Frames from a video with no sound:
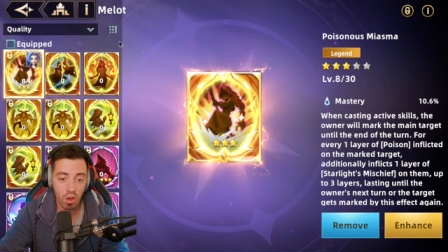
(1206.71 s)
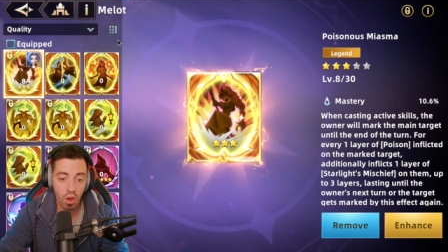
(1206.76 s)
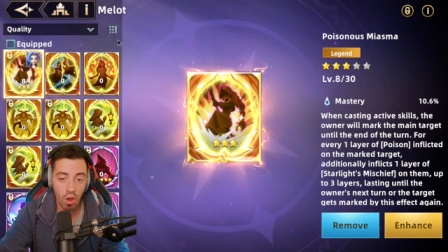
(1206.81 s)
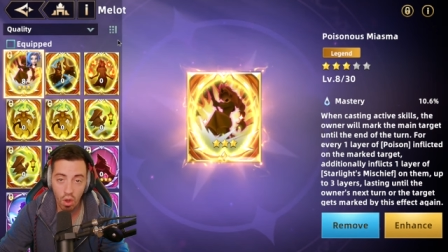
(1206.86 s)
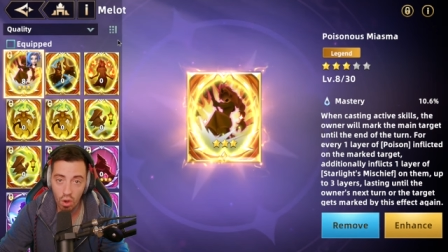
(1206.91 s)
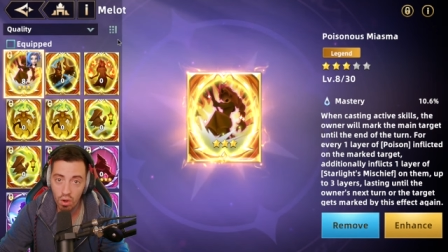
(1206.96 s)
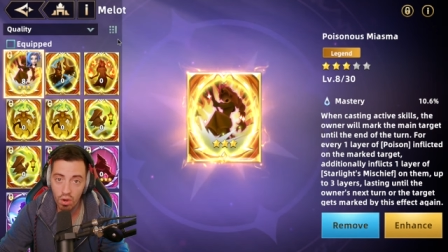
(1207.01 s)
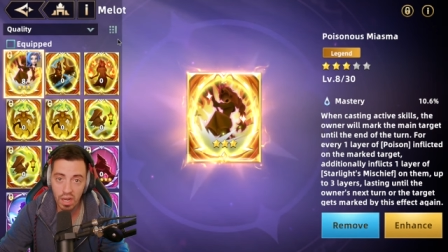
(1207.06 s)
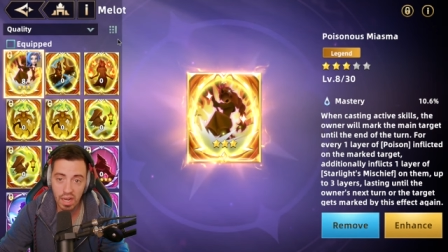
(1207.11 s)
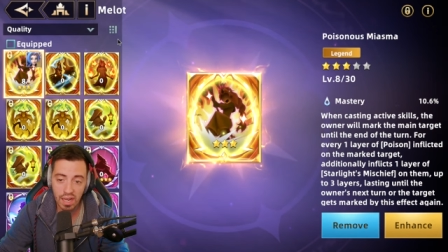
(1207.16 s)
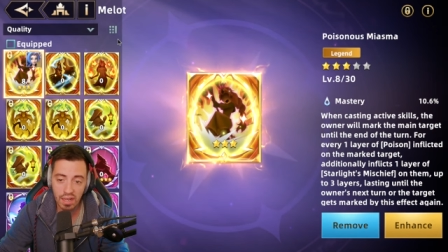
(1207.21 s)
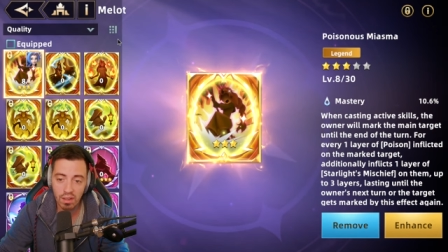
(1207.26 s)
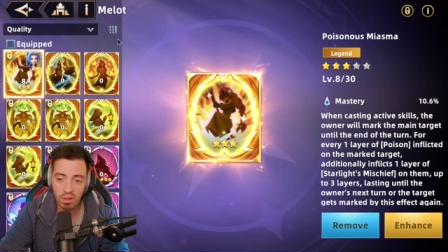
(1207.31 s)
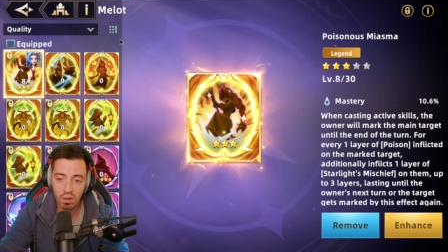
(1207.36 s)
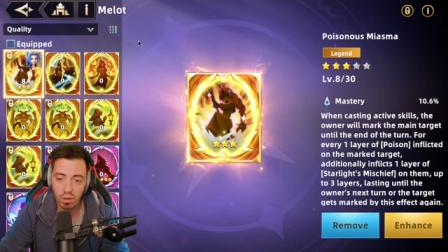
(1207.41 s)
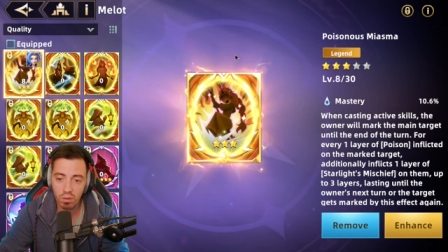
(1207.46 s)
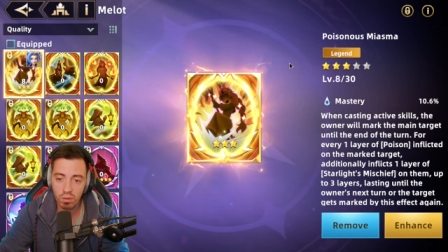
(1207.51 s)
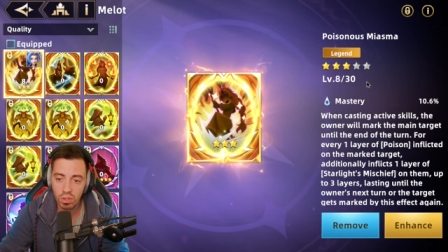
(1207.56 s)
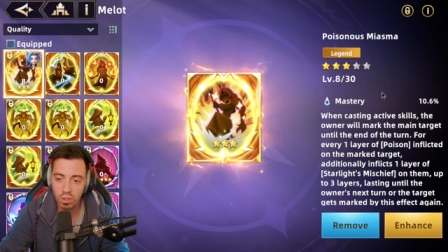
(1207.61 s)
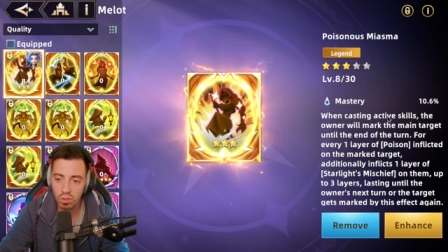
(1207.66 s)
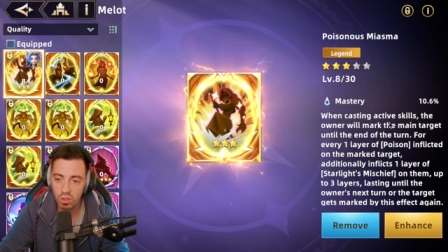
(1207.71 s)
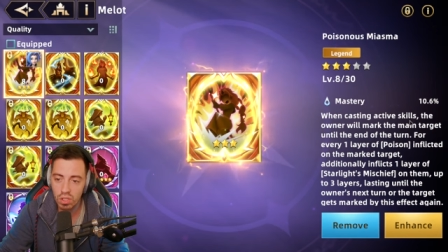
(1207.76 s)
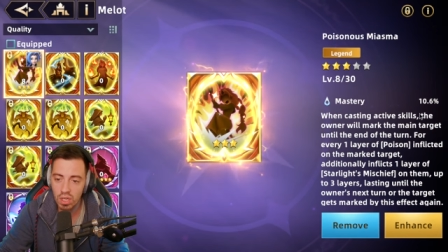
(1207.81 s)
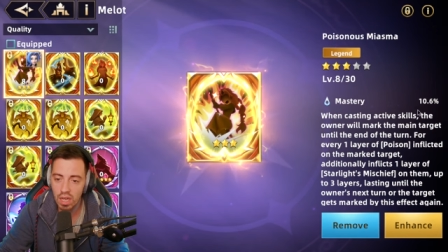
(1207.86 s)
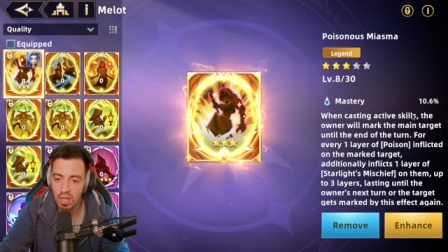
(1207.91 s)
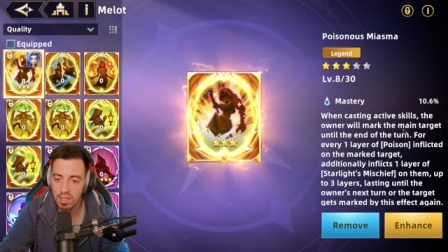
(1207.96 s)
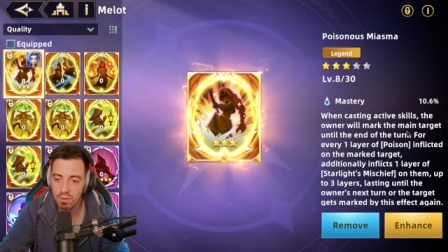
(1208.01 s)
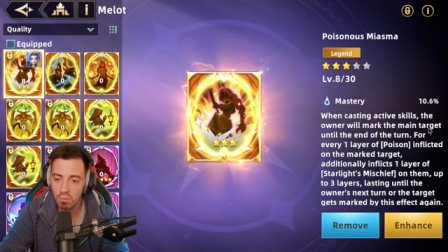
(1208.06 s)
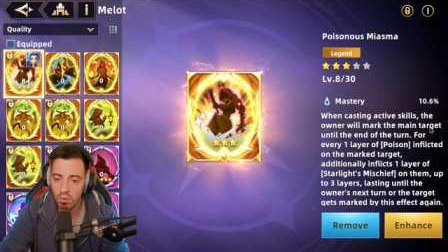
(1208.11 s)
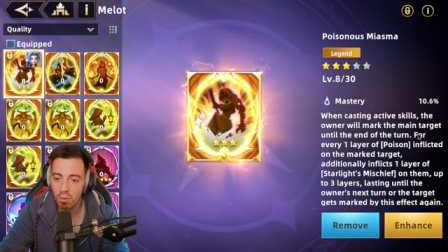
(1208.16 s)
her echo, so she
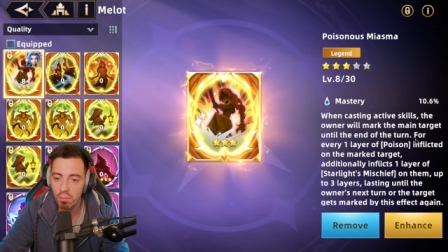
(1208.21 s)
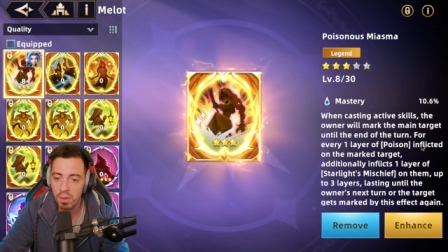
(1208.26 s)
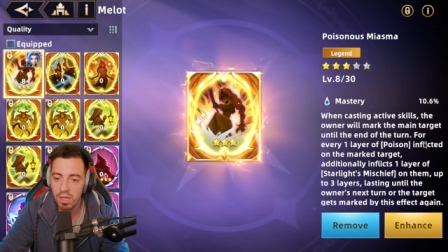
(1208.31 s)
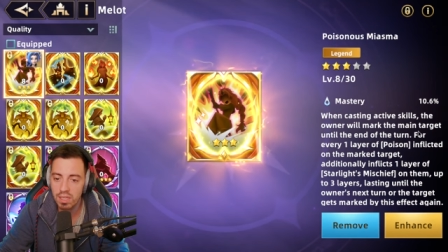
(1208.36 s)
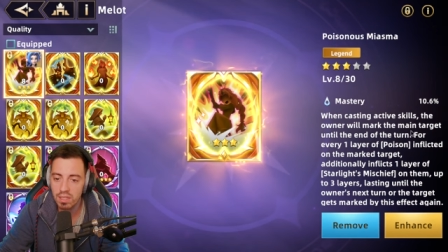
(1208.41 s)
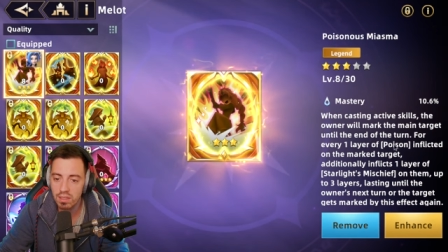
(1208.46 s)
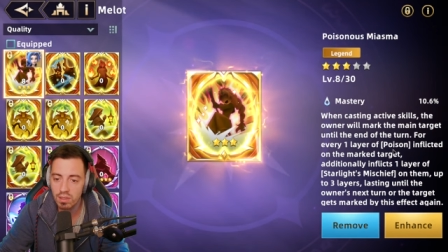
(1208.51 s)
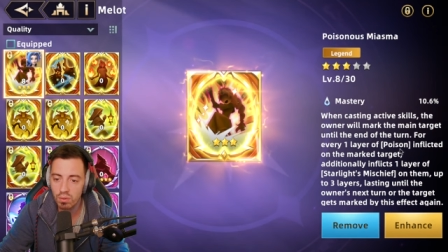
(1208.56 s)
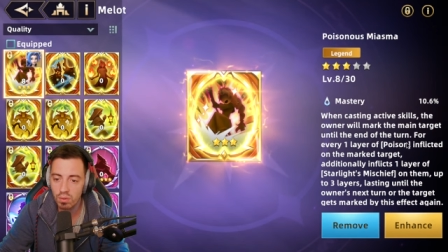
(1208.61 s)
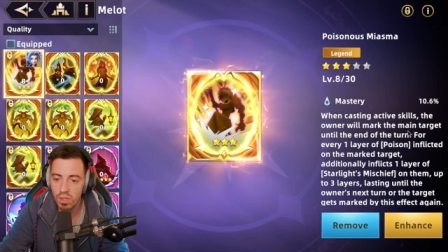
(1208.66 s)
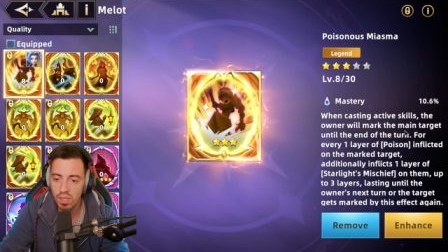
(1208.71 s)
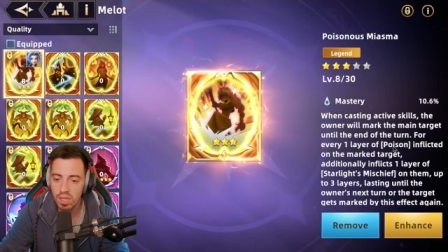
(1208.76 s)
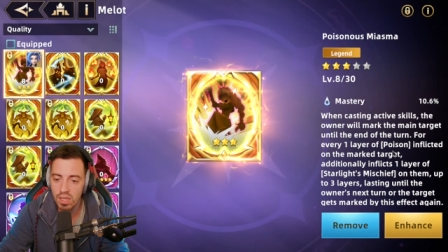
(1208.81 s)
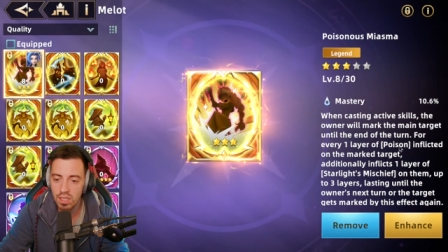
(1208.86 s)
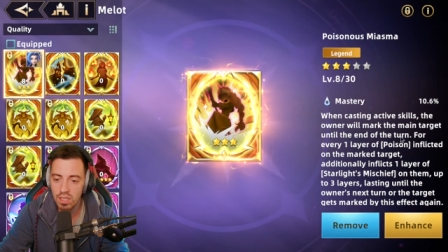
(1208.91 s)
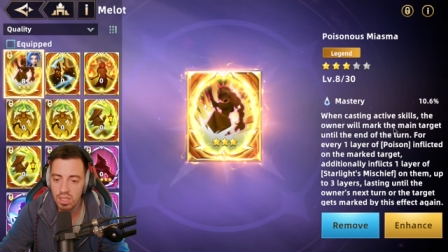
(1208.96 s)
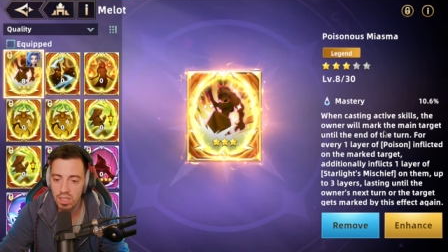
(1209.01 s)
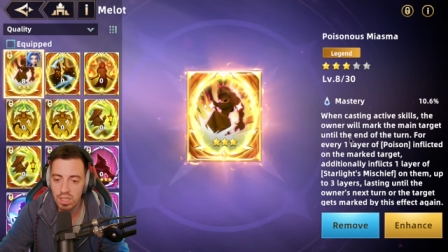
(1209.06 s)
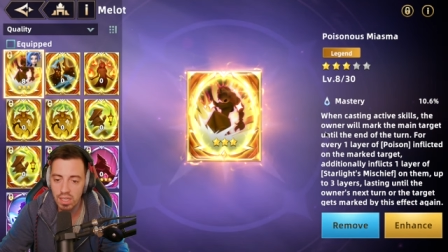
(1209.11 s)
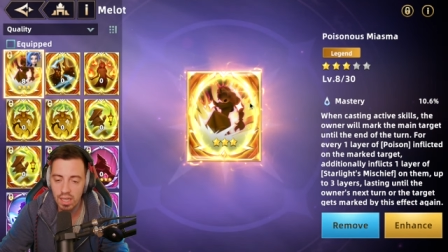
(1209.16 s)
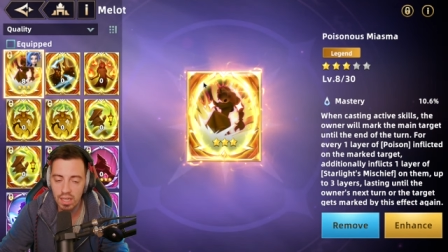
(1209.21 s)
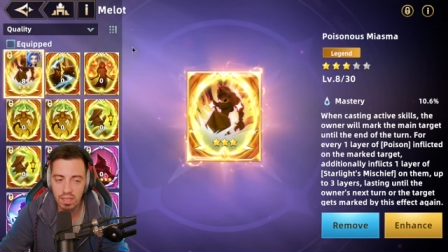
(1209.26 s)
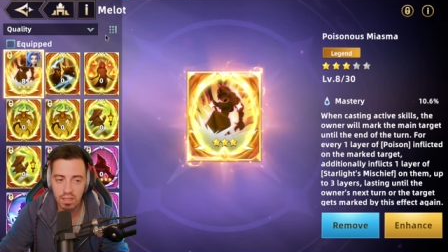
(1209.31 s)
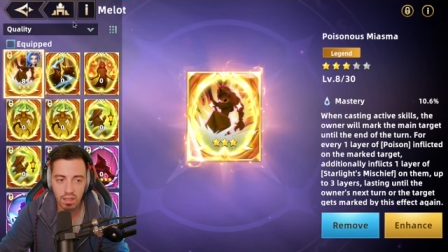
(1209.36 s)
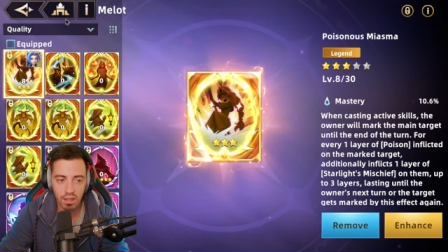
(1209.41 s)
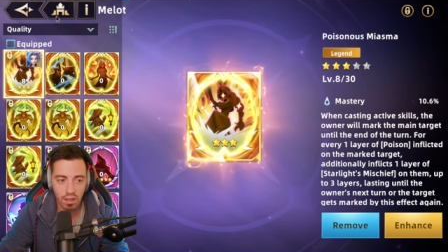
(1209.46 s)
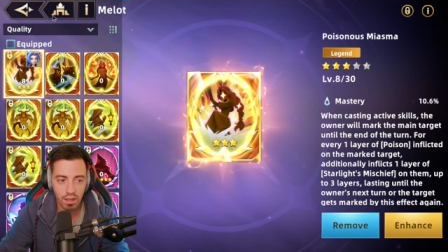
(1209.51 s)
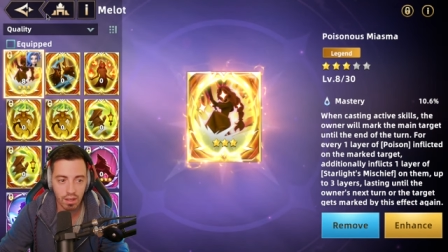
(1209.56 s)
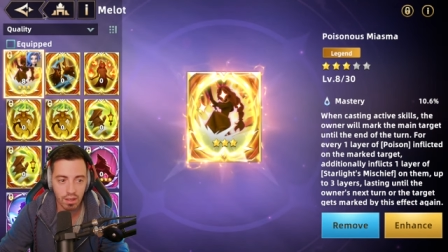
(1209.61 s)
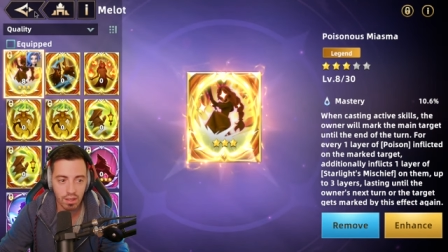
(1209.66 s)
has more mastery and she can
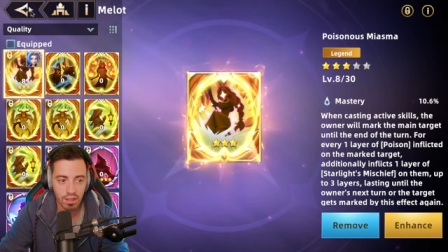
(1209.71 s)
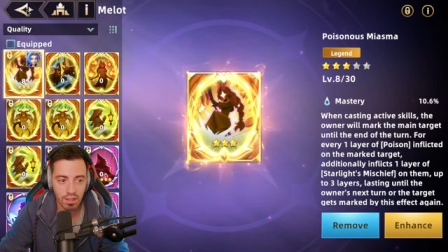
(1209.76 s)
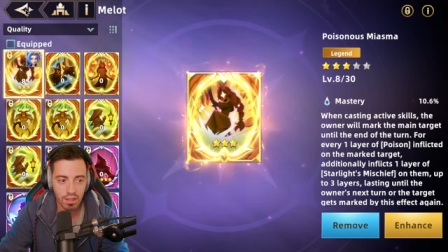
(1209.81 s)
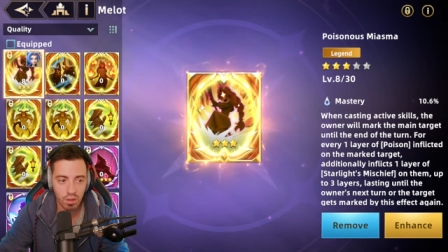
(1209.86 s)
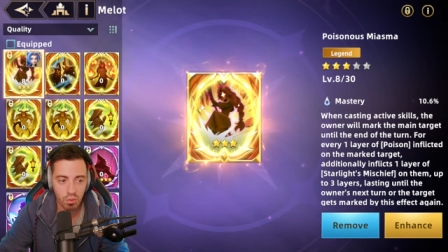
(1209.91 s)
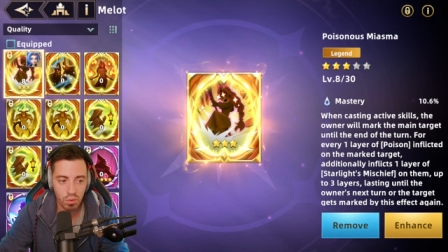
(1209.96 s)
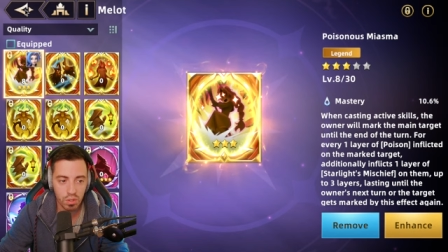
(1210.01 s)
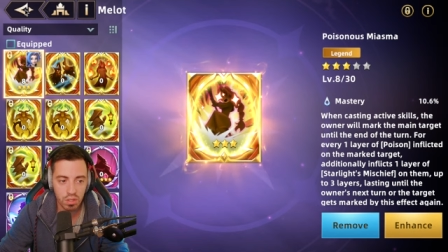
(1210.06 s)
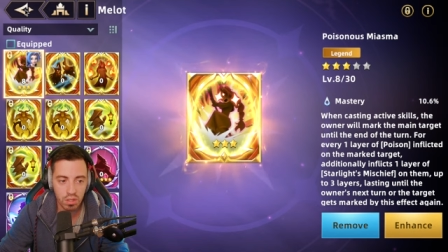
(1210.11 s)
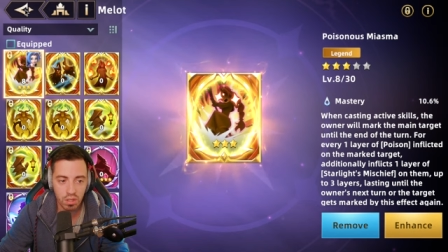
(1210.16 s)
uh, increase the